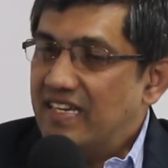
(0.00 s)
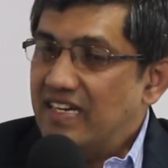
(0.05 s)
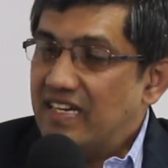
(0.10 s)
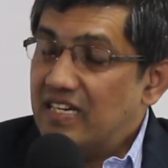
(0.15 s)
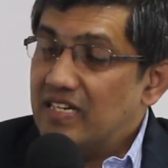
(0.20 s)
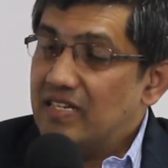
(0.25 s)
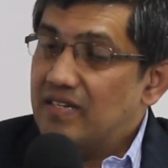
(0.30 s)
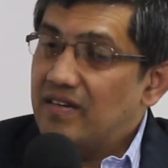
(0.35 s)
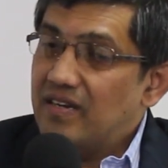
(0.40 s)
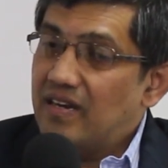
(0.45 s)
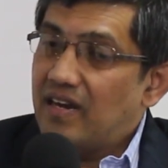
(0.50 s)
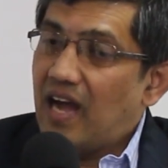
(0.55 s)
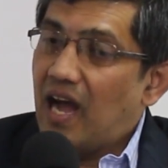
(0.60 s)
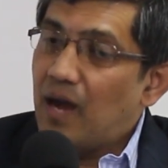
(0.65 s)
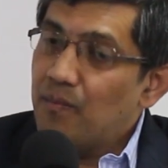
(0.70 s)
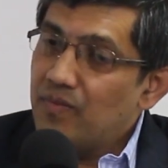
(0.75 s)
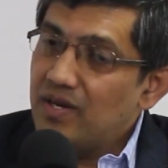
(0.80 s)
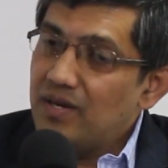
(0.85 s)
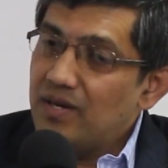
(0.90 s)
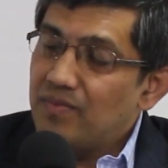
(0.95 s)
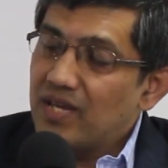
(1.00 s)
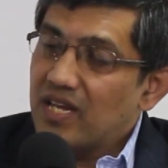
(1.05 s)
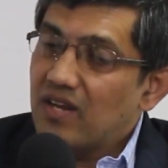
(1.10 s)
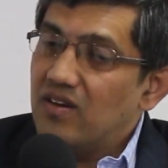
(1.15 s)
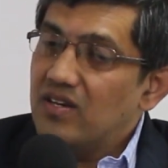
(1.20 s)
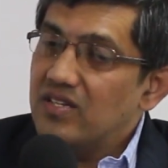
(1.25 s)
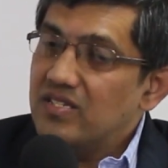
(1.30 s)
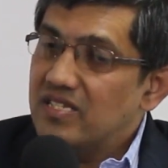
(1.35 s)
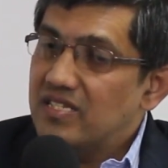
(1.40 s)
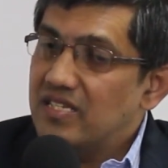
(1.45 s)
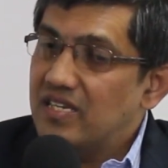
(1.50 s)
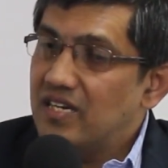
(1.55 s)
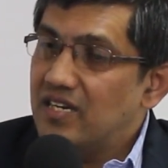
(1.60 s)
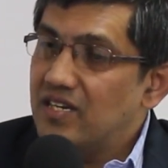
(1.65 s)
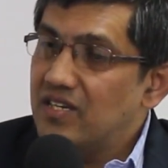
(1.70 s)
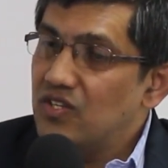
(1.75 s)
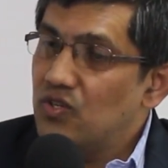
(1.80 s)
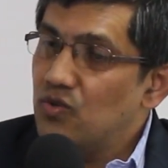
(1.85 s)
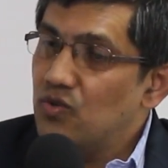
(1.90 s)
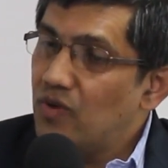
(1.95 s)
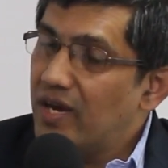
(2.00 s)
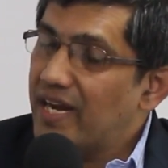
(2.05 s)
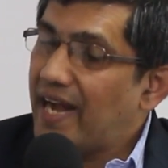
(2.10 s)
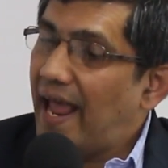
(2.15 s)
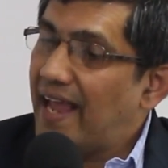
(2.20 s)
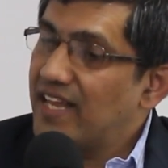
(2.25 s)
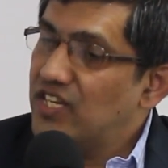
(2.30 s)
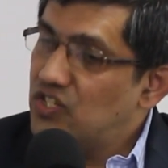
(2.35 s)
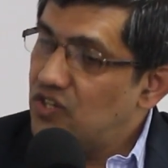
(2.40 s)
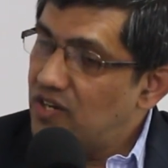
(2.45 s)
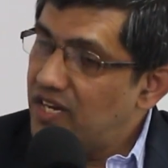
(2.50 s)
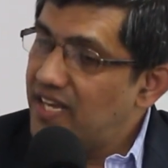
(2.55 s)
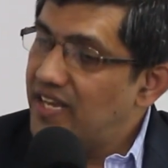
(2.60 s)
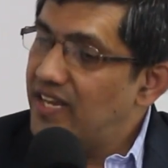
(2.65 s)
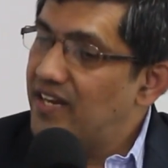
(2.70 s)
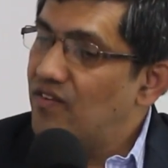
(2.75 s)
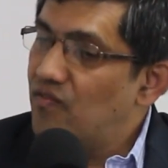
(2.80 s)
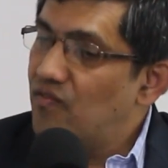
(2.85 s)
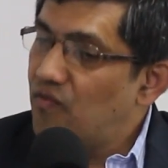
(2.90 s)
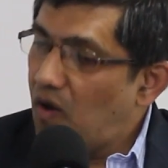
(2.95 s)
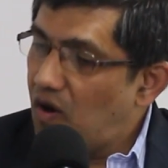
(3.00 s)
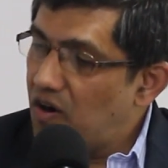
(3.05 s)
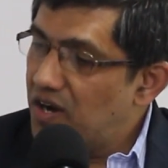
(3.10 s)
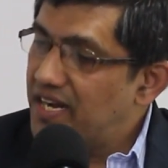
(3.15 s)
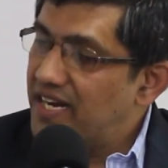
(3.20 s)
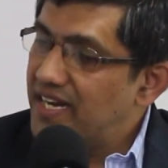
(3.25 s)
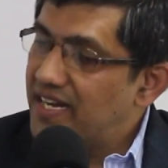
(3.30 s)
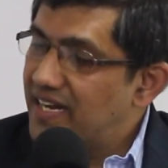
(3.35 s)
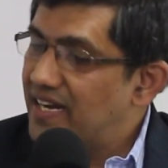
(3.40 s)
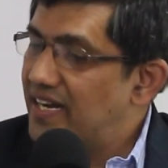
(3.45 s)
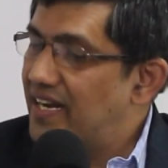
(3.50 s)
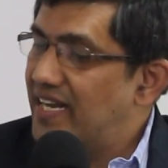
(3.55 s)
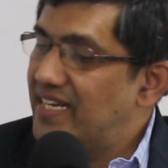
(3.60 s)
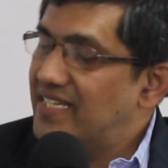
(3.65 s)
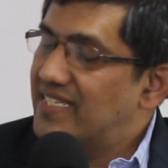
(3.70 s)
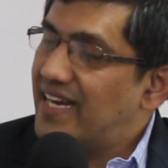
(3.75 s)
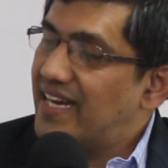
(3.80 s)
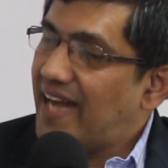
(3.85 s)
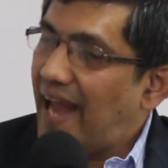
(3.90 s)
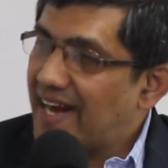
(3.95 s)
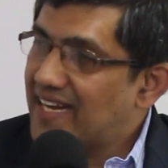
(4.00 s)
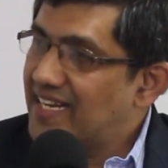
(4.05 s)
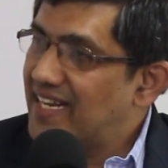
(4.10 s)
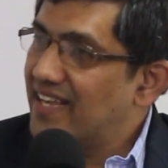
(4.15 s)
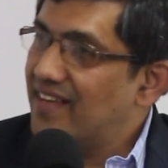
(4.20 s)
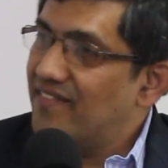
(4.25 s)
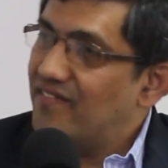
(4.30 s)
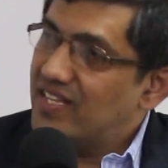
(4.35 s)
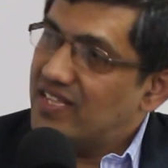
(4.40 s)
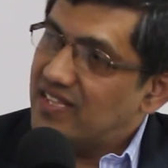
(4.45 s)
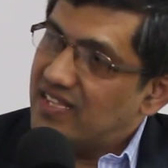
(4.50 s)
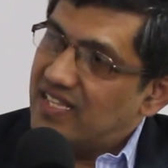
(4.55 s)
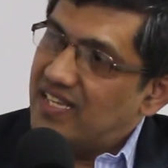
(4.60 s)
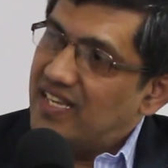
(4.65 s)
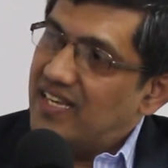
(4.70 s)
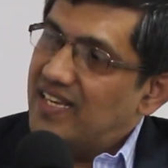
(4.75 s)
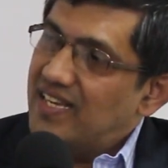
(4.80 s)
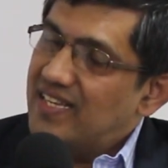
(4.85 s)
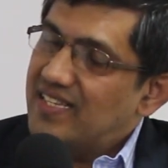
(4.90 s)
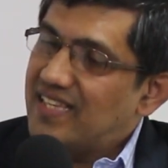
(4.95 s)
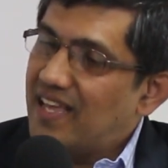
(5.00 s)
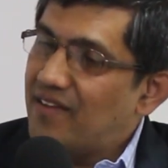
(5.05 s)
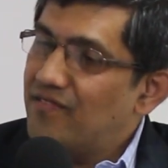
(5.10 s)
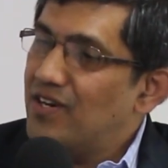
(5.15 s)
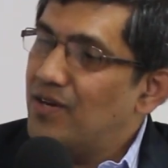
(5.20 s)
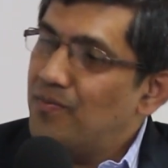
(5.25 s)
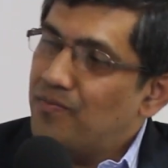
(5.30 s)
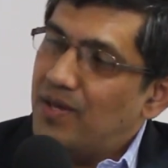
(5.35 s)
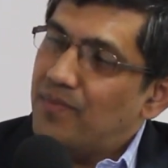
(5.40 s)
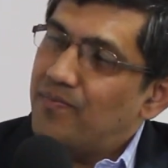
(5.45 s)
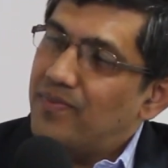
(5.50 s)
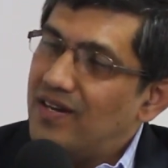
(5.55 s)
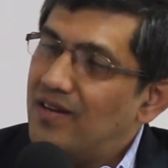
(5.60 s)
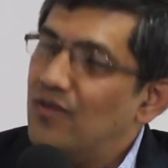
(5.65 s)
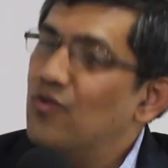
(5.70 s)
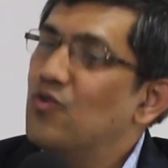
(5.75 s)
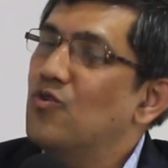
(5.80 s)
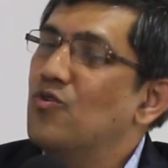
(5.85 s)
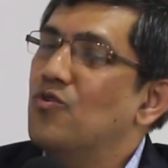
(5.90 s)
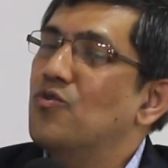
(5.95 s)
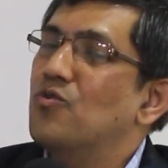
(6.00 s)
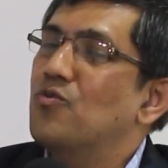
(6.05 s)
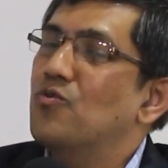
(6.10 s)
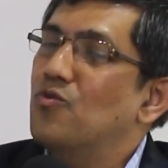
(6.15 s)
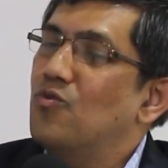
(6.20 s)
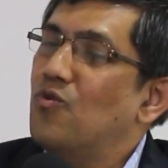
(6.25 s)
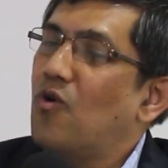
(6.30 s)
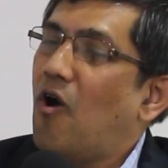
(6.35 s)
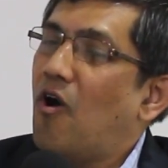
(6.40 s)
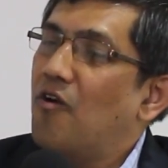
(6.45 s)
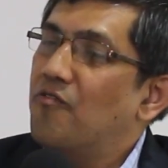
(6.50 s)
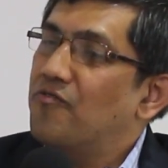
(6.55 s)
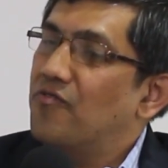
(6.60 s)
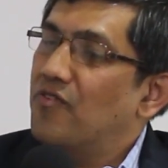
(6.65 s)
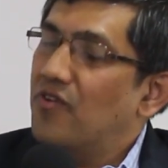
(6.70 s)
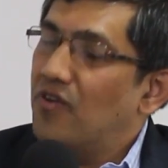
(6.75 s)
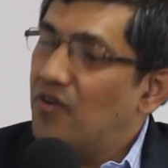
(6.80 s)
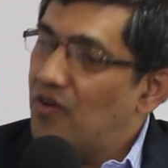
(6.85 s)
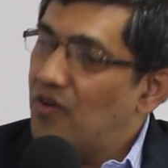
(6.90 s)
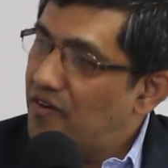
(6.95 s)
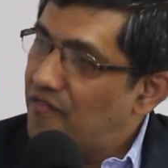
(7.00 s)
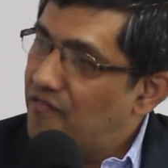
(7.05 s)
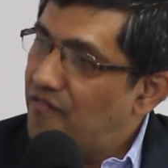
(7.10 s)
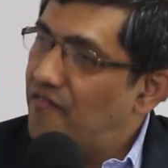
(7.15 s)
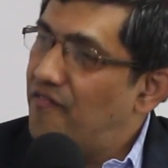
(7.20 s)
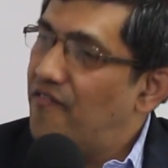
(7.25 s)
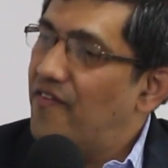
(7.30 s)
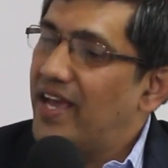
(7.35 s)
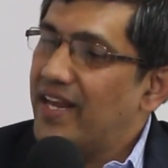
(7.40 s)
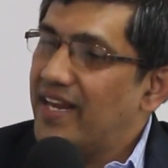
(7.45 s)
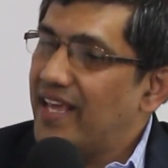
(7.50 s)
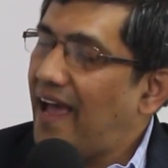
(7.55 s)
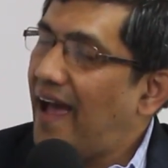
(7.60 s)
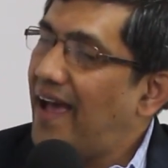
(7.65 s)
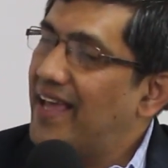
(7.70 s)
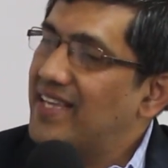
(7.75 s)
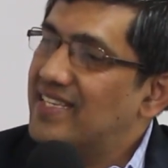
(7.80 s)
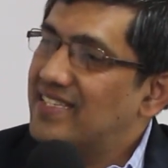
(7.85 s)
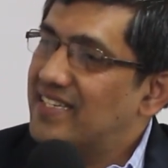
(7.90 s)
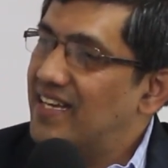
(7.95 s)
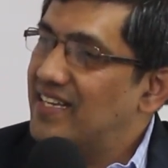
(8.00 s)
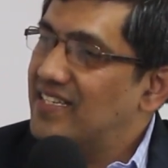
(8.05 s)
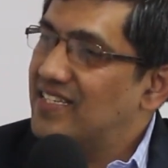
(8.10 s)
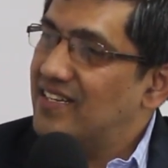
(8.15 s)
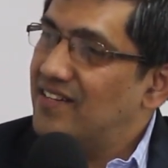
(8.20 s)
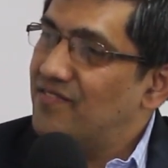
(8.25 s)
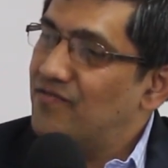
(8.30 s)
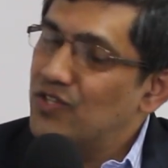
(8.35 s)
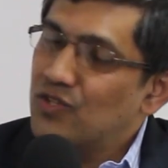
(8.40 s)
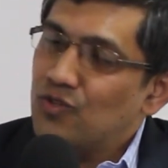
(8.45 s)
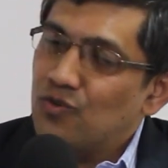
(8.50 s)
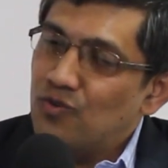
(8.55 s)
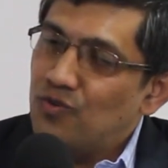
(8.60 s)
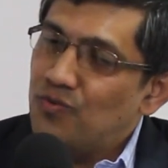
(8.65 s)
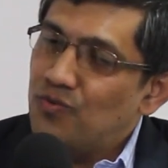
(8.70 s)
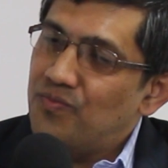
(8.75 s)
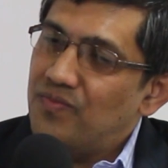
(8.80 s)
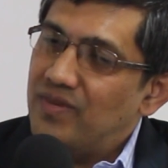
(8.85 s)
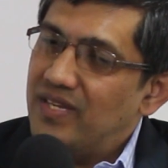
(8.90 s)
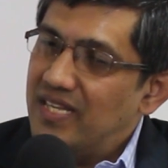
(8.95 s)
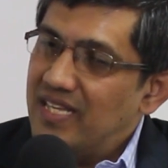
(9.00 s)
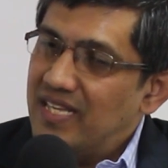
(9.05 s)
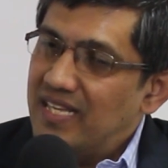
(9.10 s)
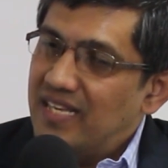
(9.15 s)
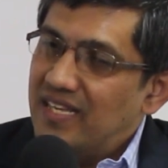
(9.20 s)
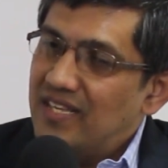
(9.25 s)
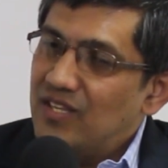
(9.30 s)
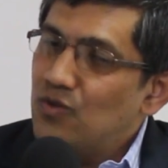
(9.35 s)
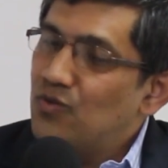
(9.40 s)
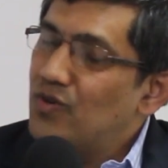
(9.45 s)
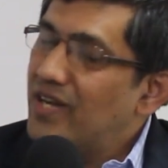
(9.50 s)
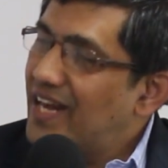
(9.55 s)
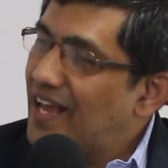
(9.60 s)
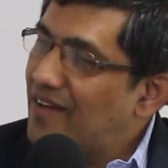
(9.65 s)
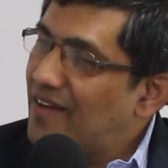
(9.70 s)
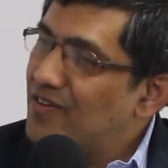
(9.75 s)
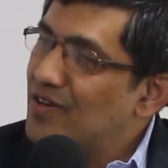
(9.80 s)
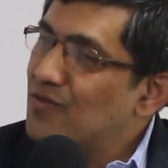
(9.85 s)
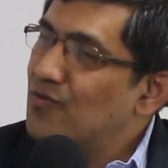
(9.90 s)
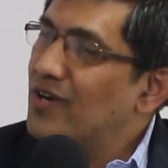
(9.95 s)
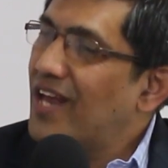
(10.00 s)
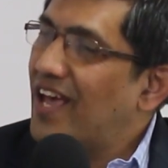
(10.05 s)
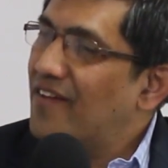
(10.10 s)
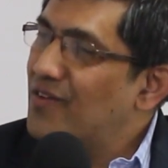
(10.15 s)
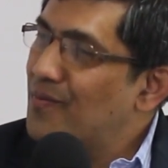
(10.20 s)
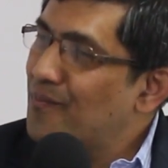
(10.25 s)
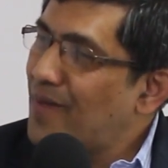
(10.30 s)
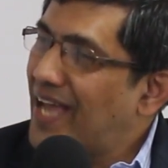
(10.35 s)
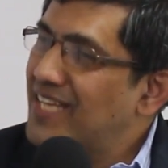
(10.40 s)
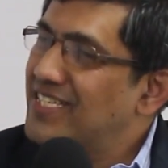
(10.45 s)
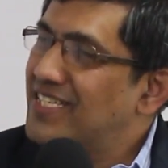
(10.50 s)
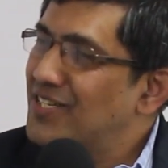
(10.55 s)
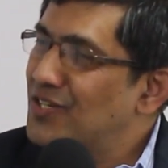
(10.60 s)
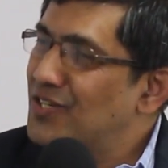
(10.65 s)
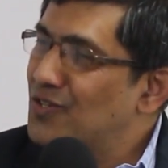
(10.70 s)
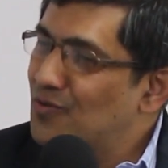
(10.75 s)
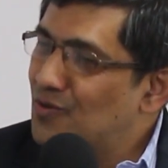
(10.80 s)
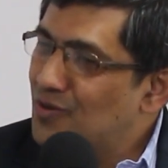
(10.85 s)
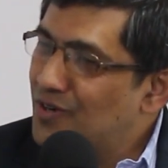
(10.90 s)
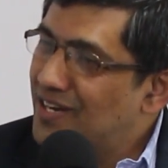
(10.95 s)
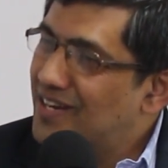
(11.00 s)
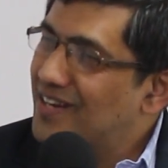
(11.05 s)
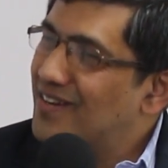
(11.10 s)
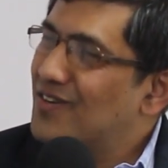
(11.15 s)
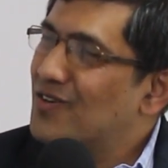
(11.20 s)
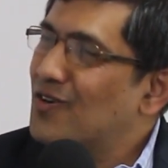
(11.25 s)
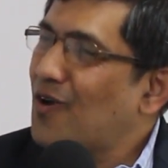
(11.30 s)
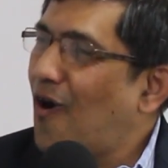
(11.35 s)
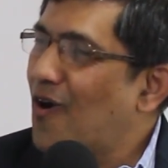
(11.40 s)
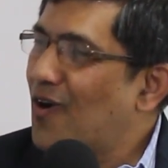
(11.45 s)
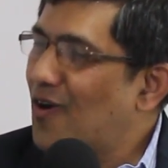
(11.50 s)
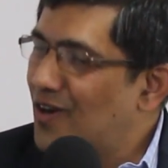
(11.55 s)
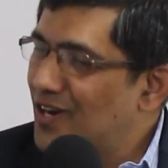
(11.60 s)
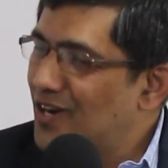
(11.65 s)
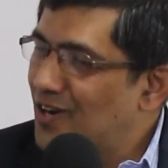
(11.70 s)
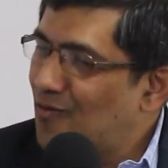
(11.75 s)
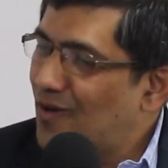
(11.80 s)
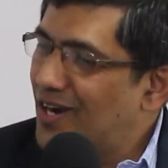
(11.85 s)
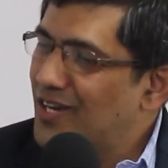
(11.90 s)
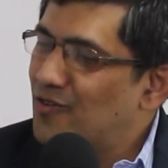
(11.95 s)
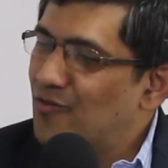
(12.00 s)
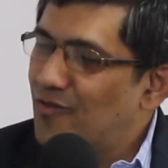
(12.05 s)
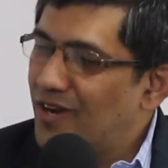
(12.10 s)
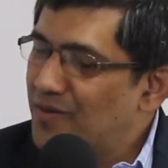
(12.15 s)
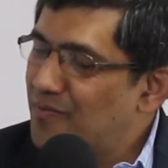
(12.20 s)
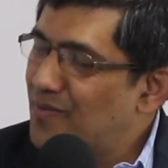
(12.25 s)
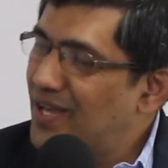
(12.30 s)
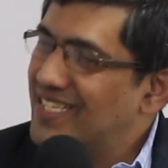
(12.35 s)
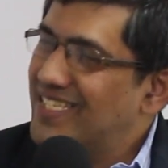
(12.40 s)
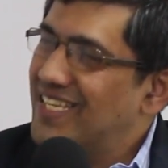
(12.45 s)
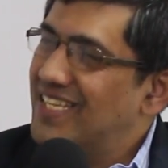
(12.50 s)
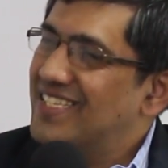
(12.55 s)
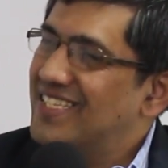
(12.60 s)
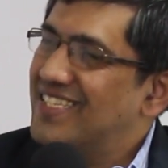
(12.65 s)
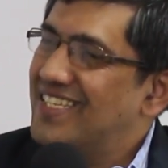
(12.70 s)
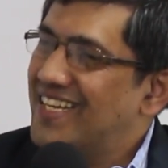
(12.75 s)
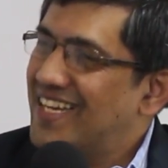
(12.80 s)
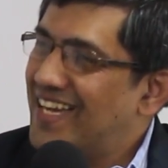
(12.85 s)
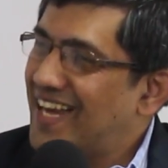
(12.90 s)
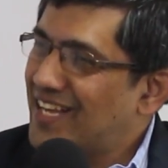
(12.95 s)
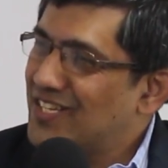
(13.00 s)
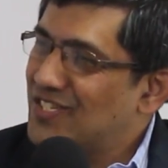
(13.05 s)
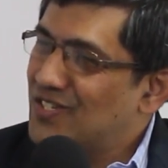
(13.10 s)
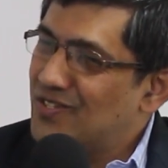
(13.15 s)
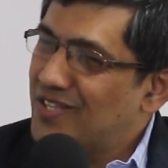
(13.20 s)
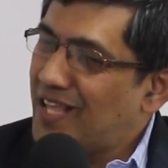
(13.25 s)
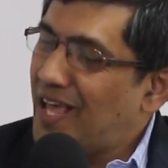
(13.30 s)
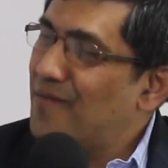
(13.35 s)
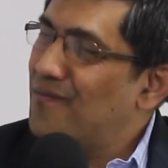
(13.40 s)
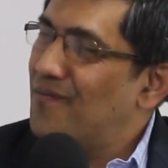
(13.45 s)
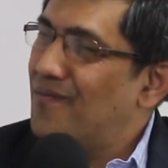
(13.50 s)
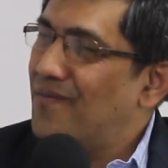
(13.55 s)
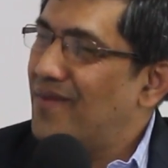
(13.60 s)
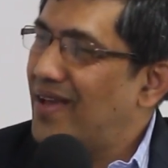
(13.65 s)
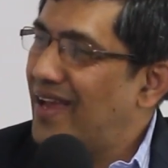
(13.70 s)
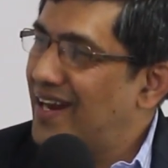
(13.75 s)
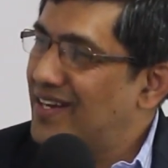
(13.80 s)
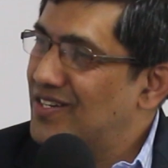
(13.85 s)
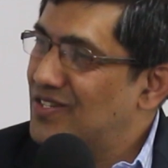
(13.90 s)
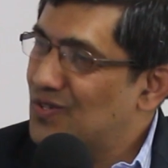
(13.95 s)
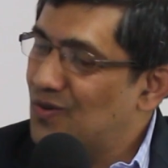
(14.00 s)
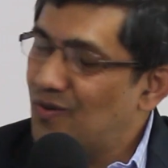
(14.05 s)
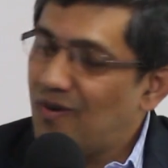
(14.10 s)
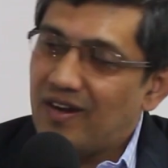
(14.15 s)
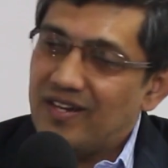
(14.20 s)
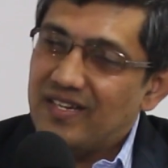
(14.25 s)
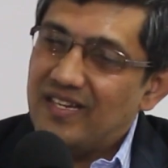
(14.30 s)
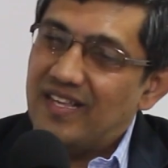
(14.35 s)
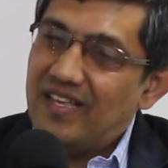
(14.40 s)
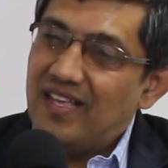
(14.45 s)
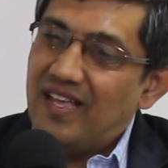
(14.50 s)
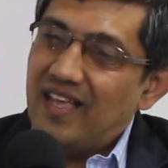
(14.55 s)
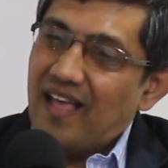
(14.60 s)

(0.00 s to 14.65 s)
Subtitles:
Humble because you are actually involved in interacting with several people who of very high stature, with whom you never would have imagined you would talk on a one-to-one basis, sit next to them, and so on.